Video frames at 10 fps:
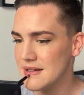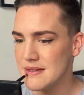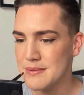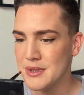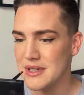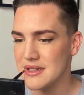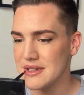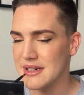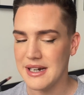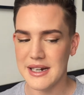but that's
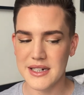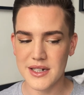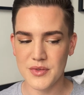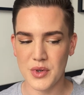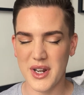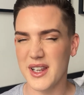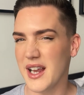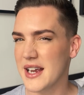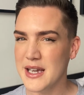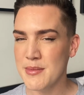kind of what I
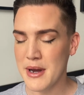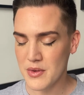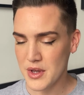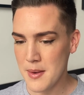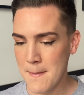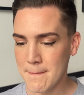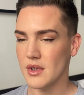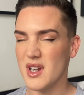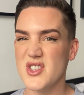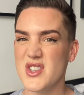like about them.
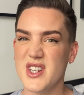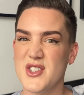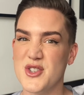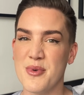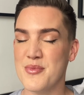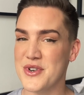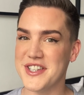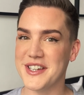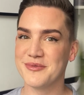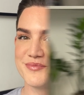I just think it's super
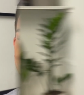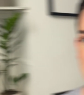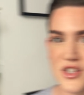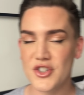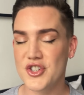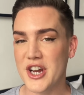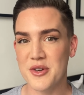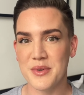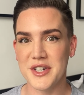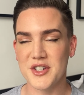pretty. This look
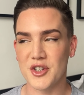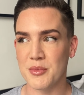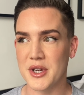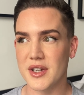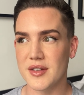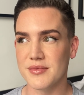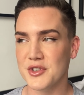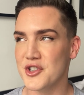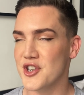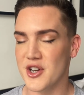genuinely took me
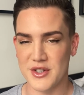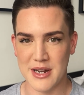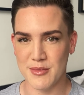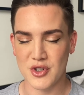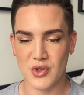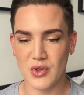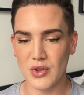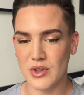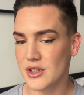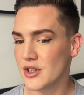no time at
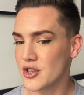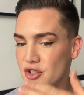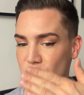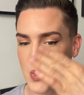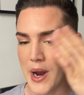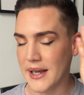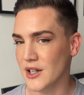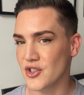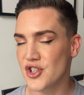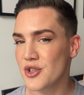all. You're just
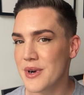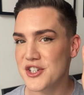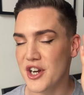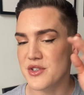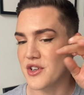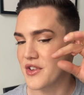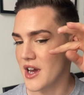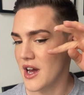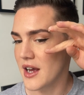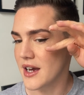whacking on 2 eyeshadows on the
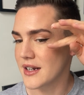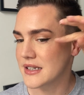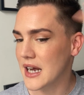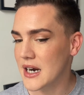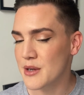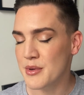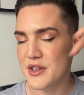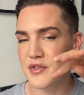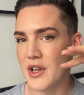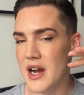eye, a tiny bit
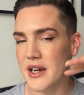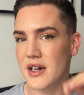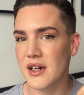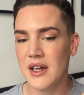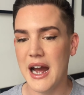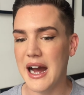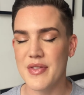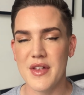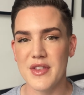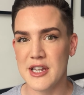of liner, and
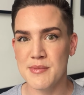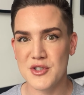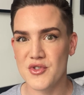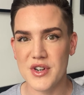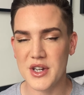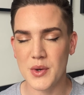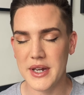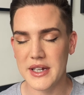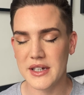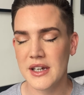then the lip is really
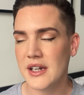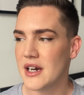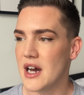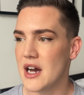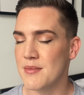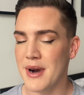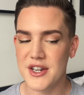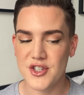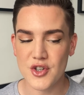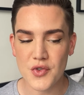quick. I
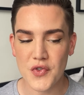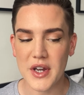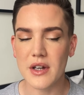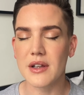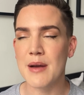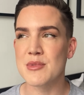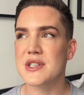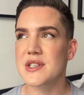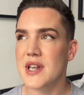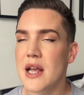do feel I'm a
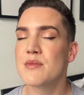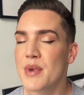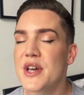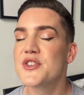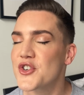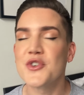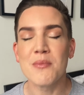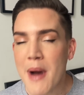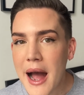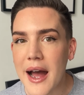slight bit too
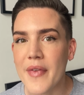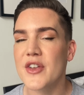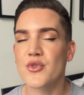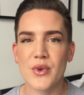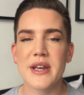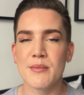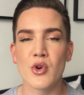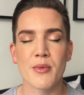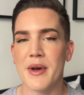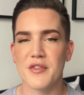matte, and that's really
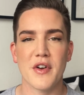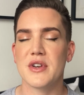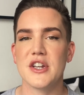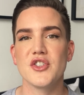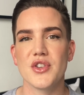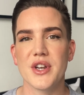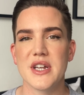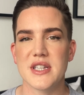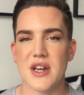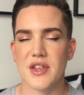more about the foundation than it
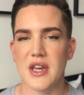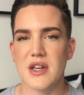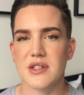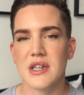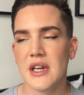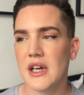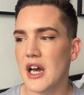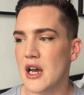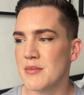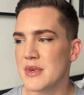is anything else.
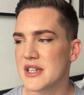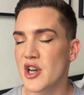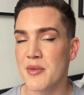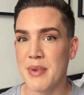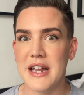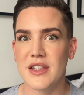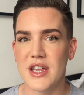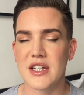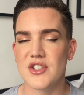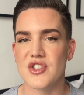It's not a bad
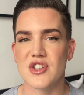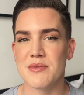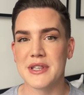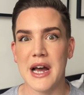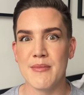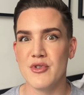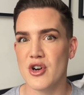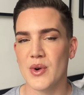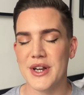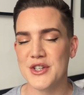thing, it's just something that I'm
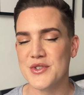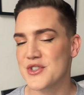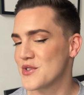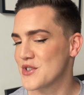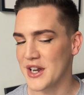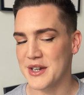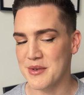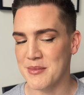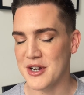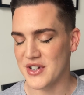not quite used to, certainly
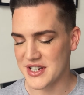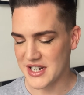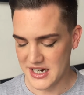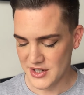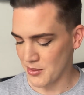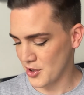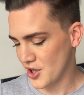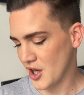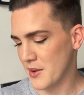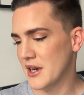with my dry skin. So I'm going to
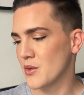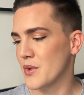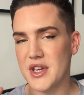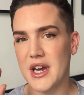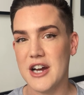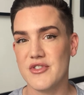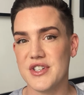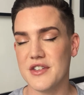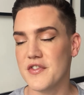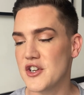go in with the
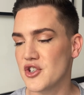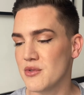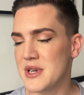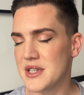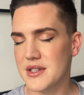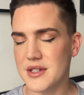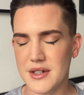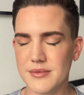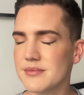Hydrating Facial Mist